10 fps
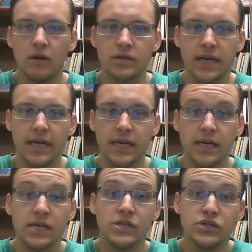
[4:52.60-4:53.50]
Okay,
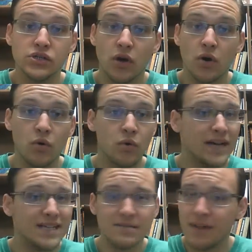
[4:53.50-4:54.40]
so
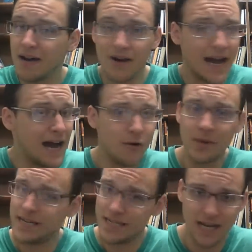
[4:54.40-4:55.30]
it doesn't matter how
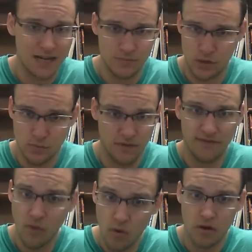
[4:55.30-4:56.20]
many times you
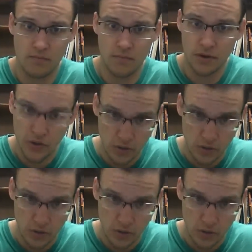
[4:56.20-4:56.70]
perform